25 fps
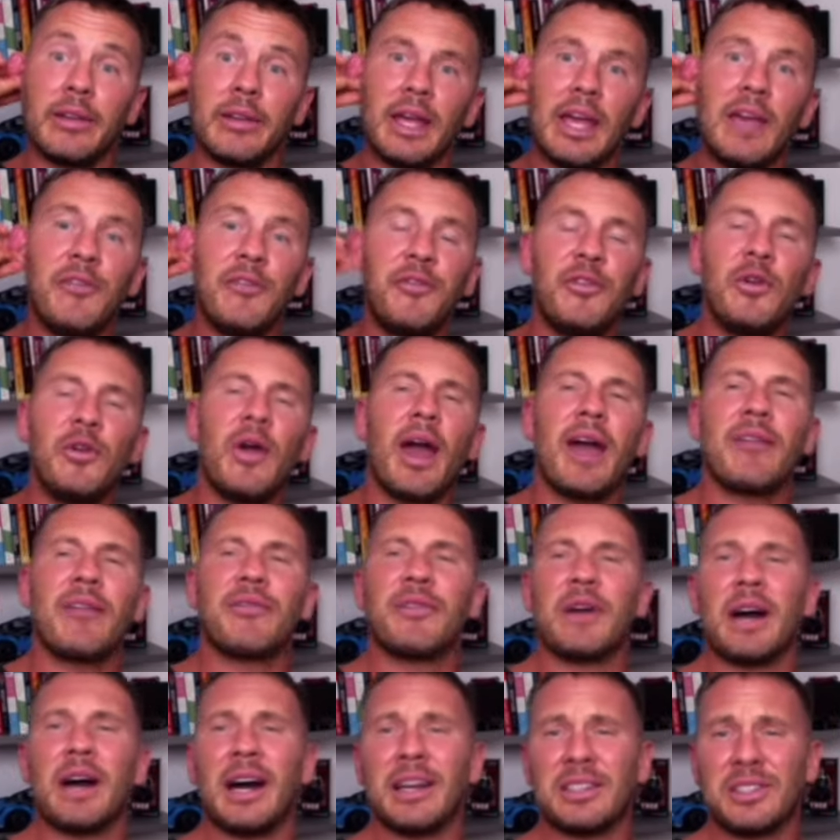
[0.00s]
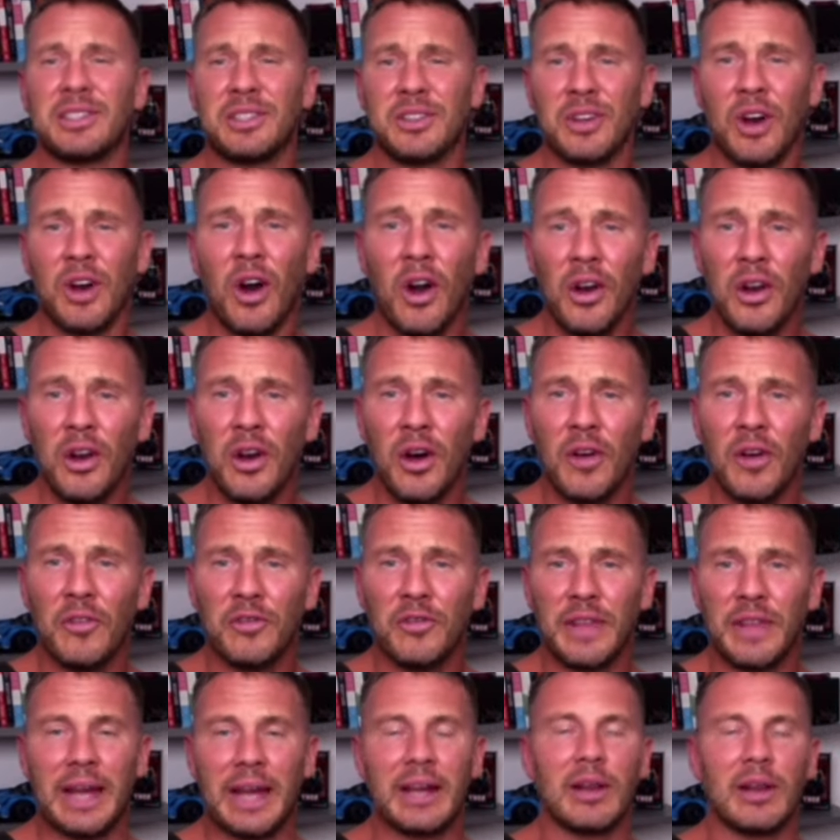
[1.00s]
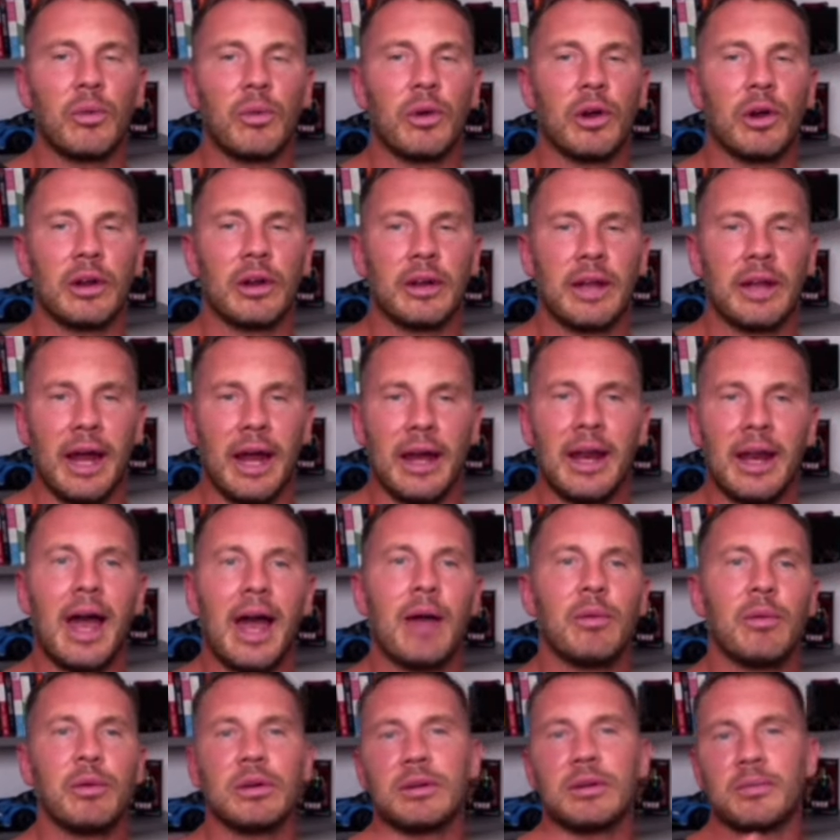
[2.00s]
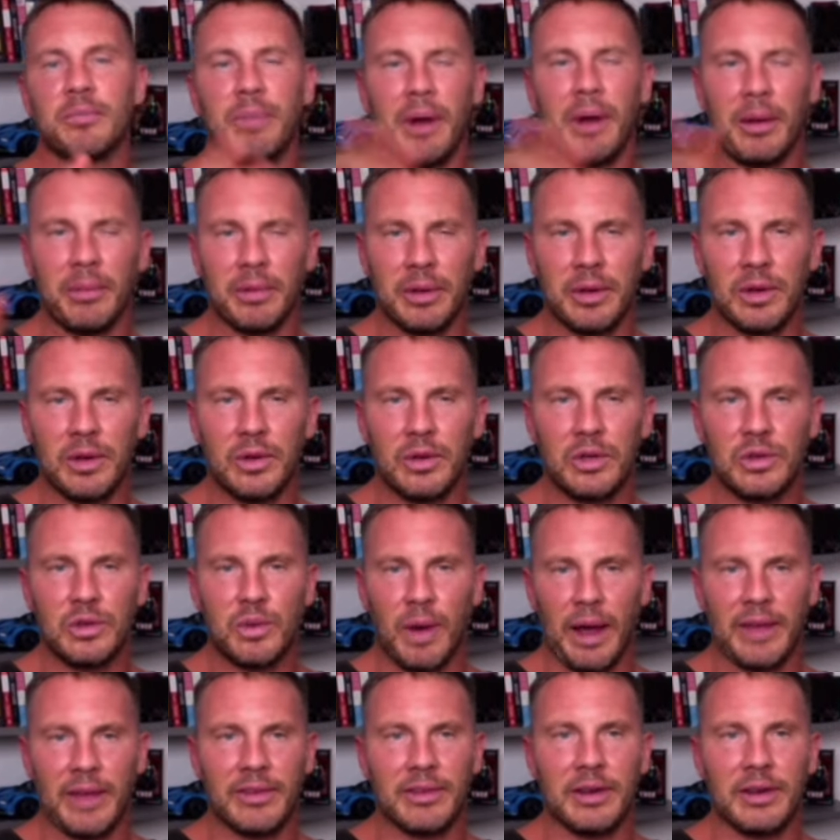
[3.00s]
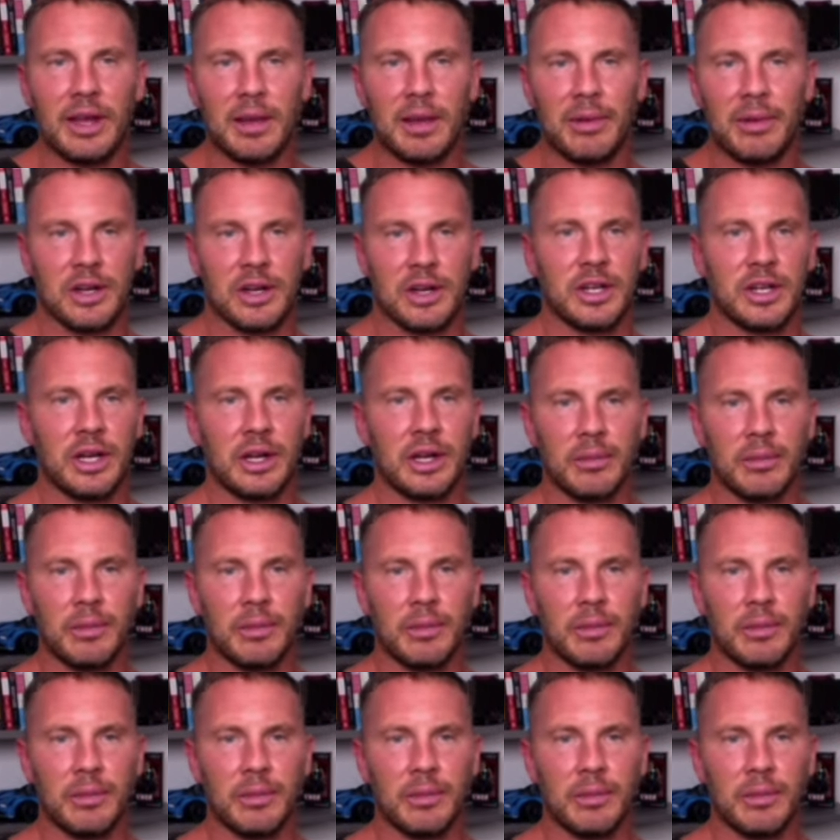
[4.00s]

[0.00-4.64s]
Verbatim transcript: If you have a ton of dental work done, I would probably do twice a day brushing.